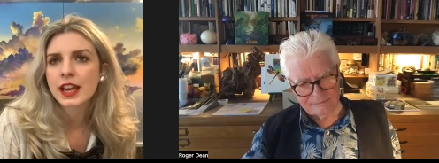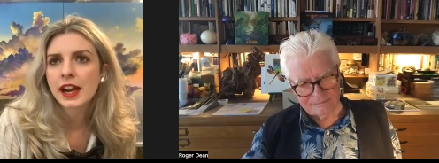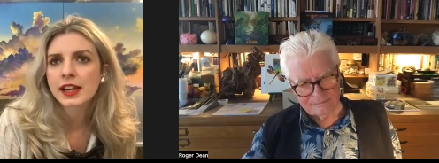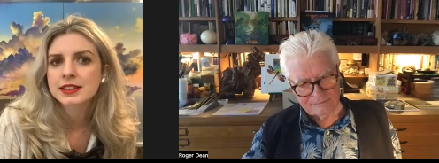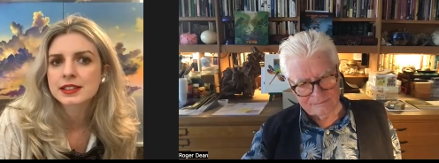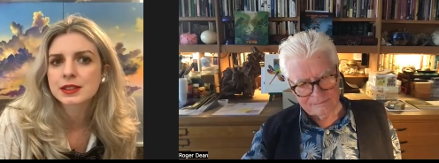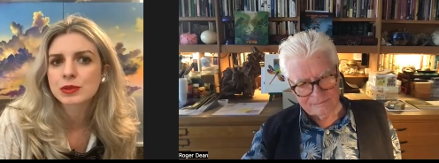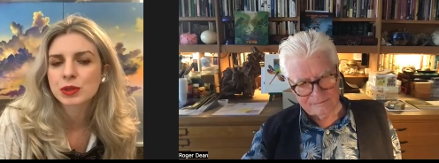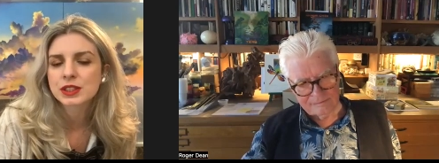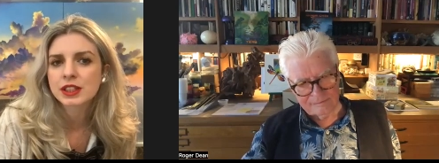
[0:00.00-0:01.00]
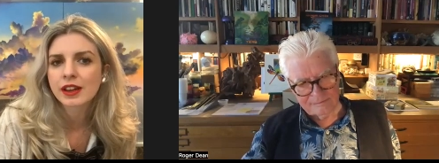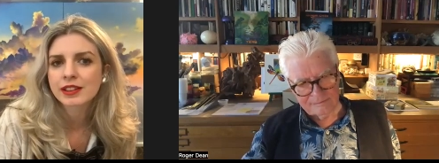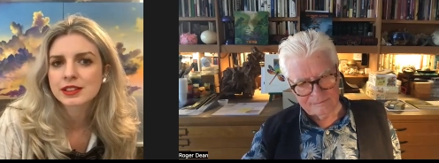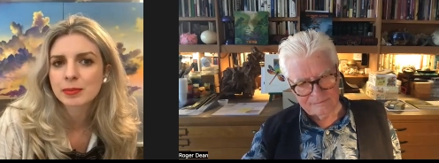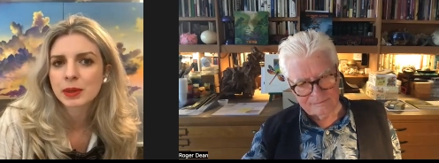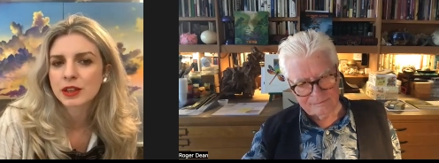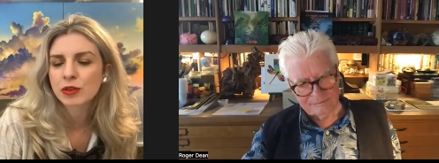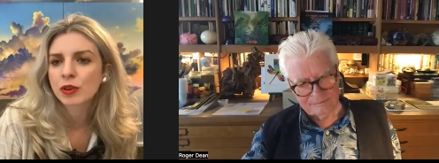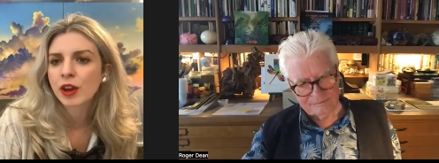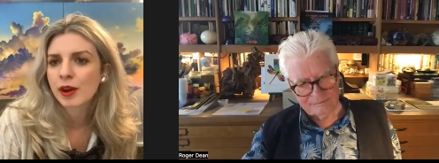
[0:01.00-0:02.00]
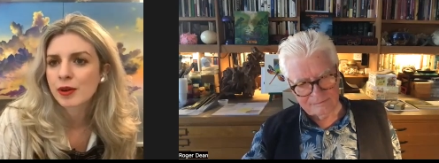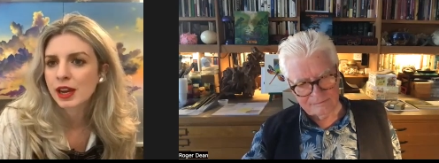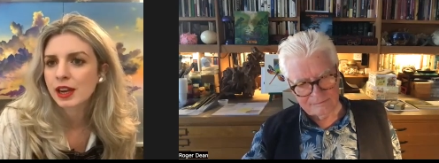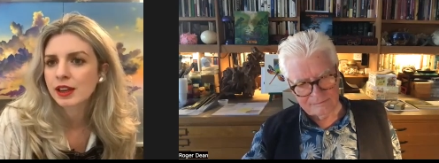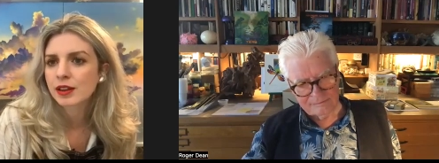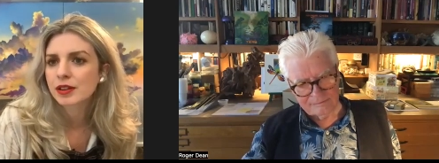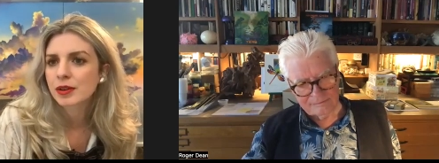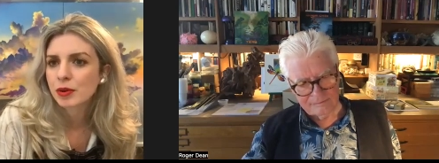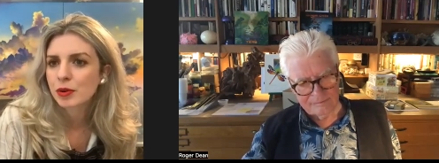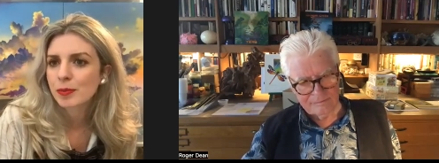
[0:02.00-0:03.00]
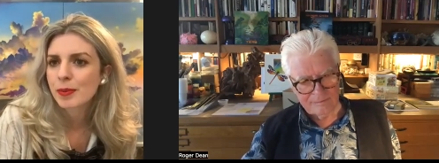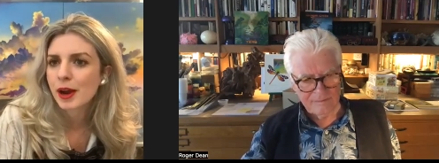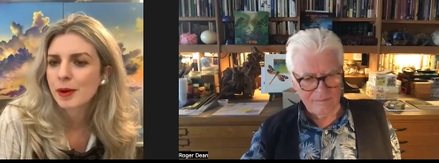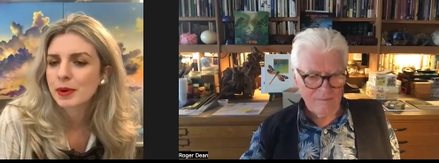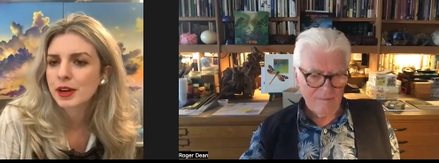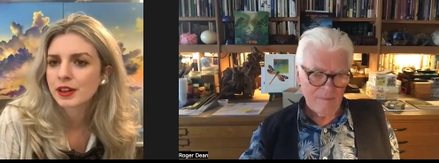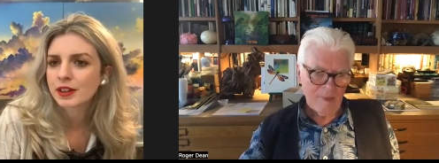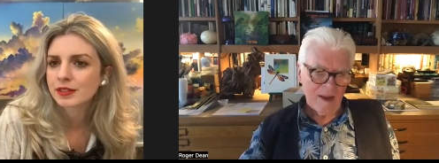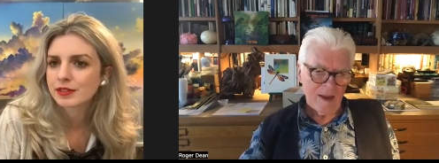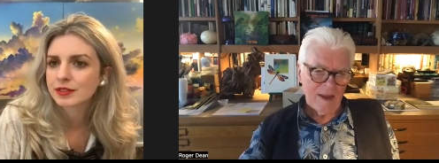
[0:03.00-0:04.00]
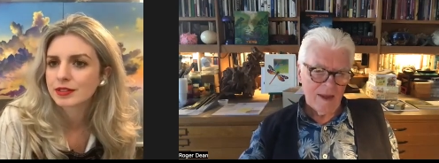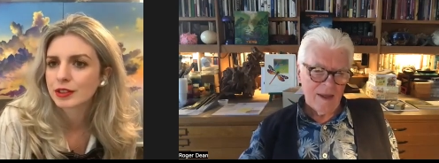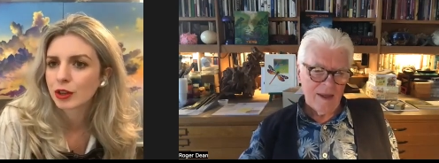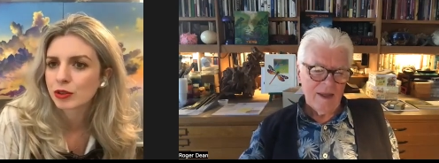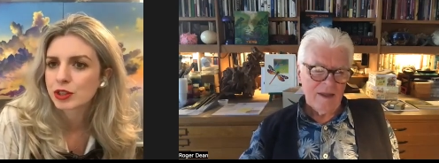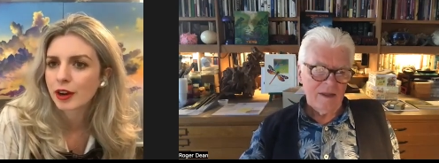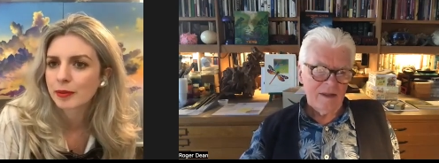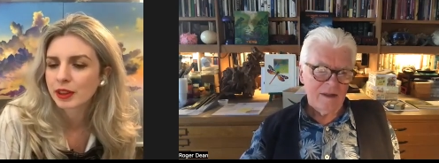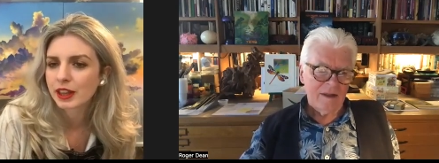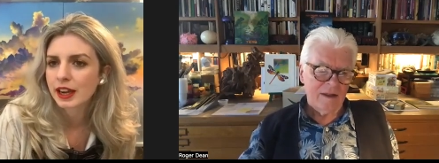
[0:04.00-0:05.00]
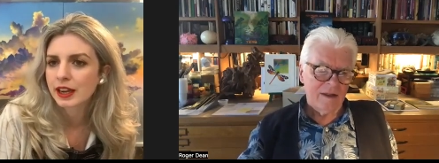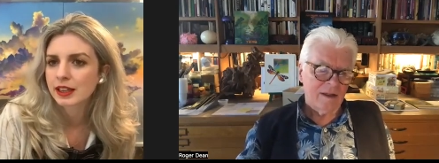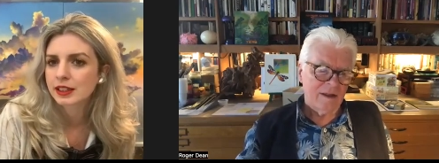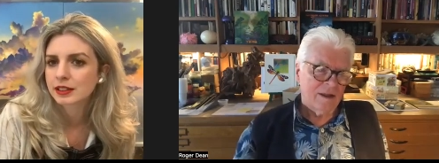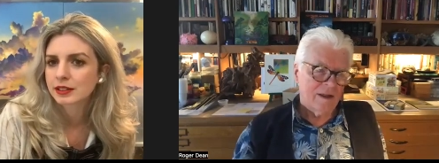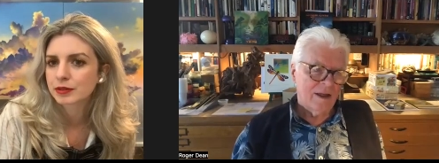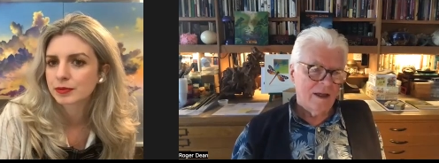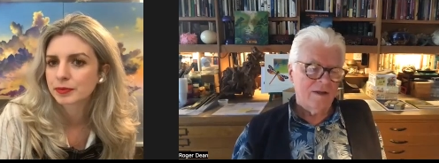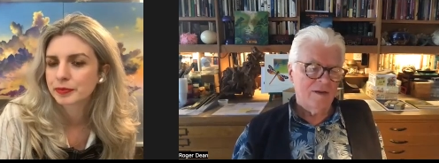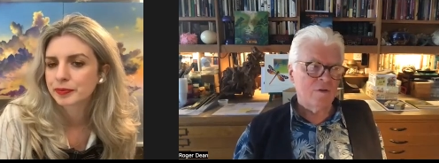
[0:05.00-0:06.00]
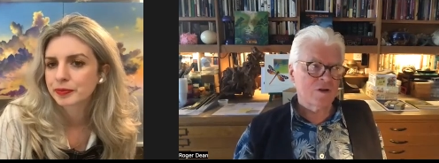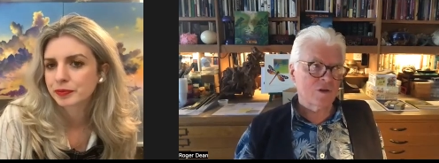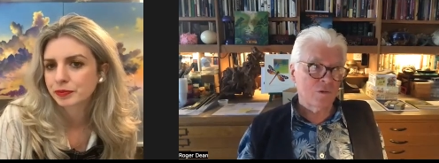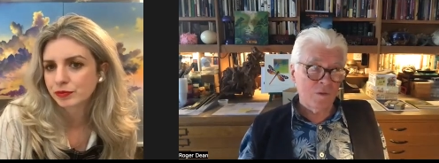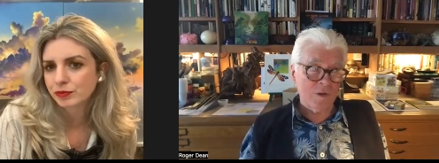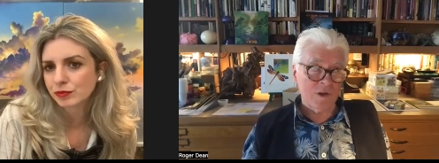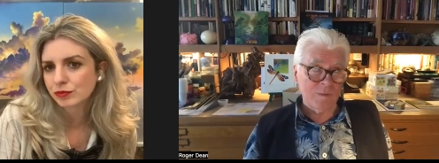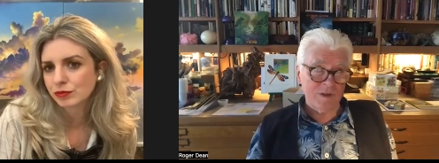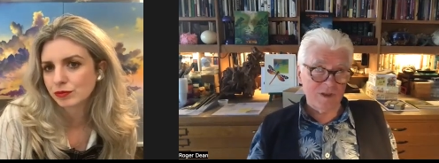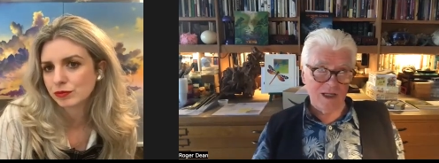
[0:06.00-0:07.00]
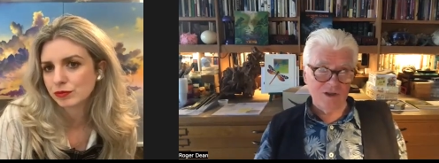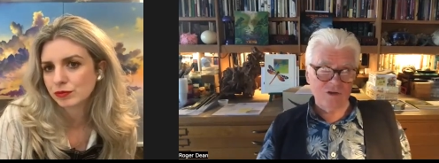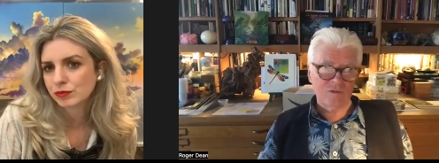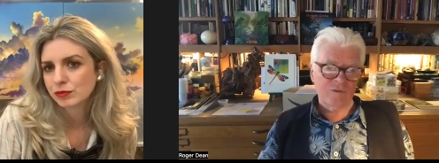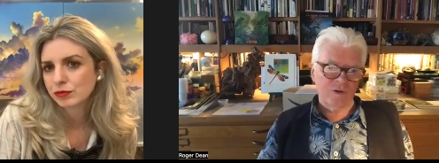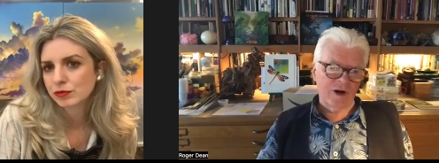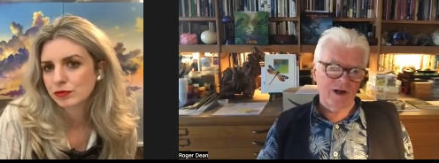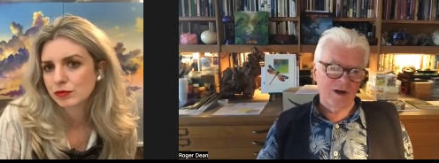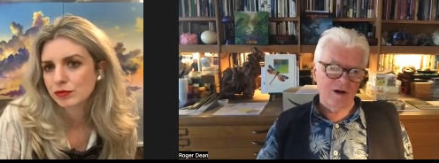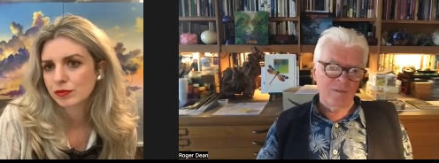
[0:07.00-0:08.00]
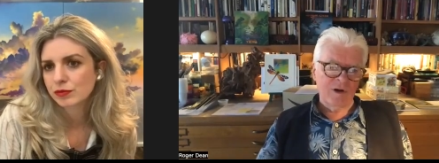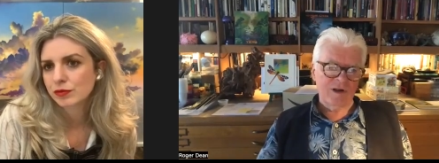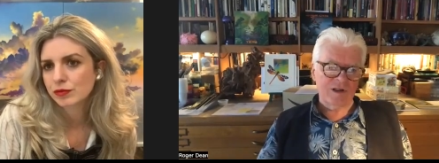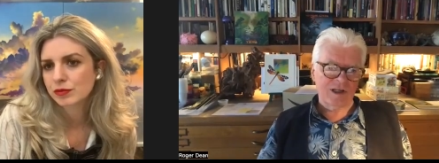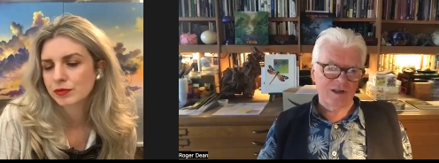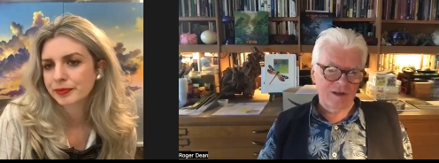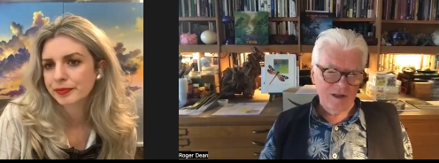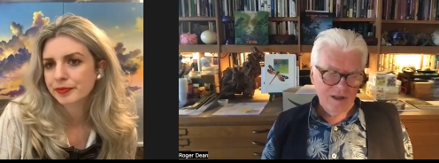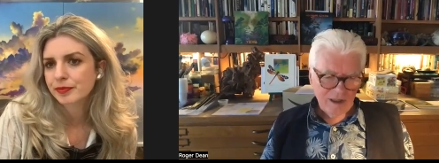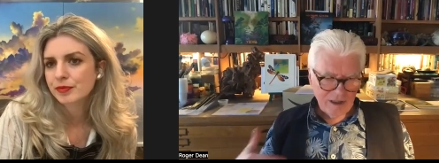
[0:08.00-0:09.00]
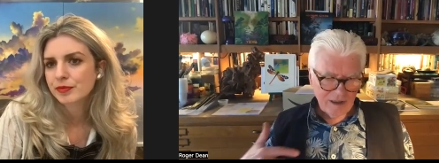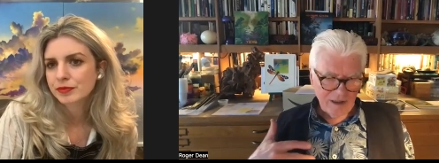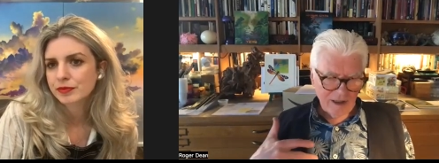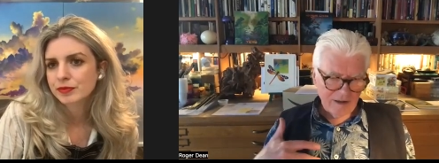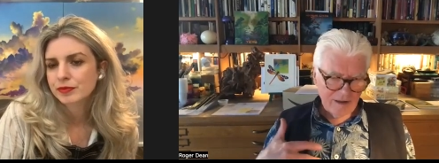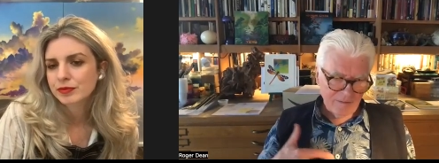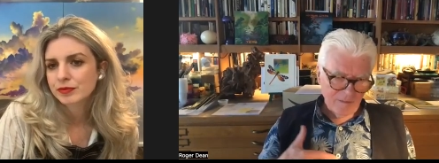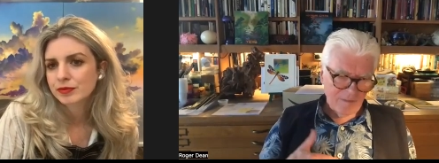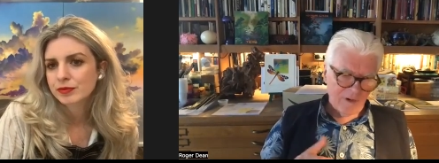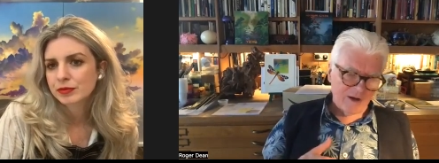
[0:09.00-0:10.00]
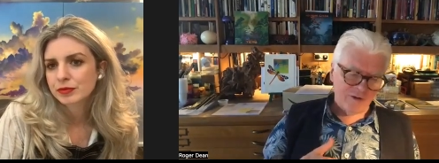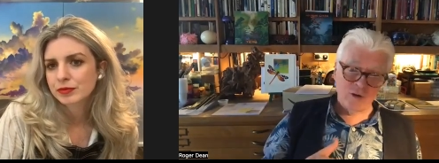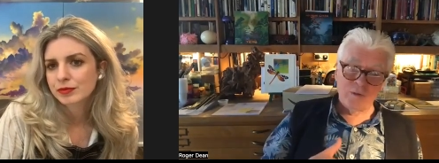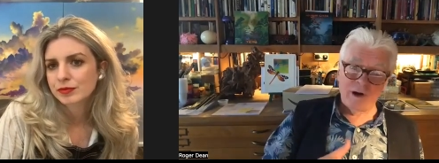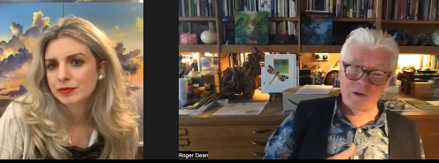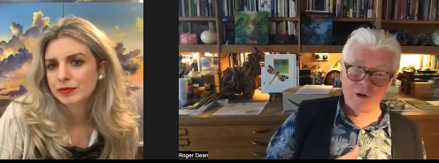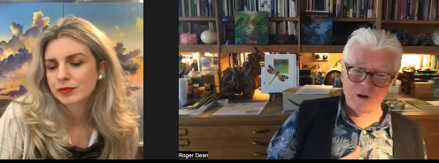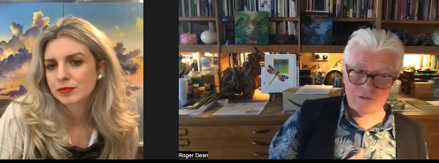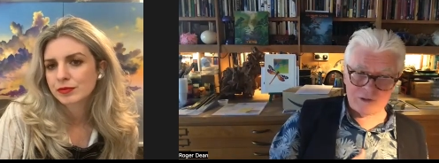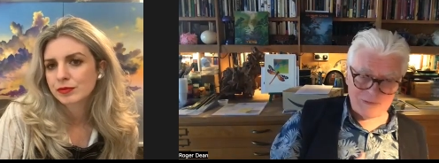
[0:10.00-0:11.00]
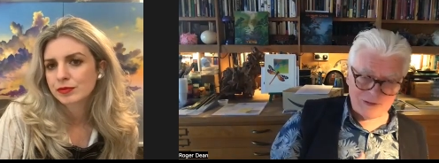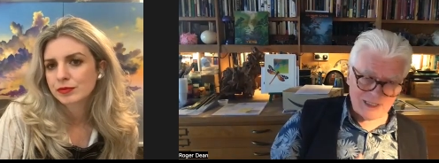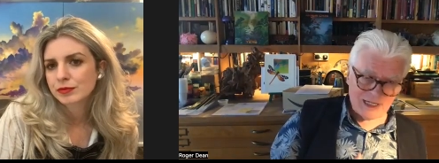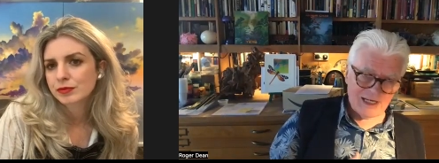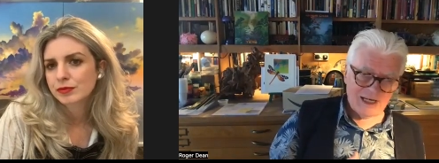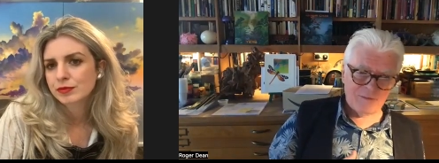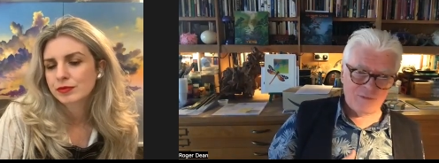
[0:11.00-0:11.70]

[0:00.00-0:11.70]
Speaker 1: Yes was going to be an ongoing or permanent long term thing?
Speaker 2: There was always the potential for it, not because I, I thought my work was particularly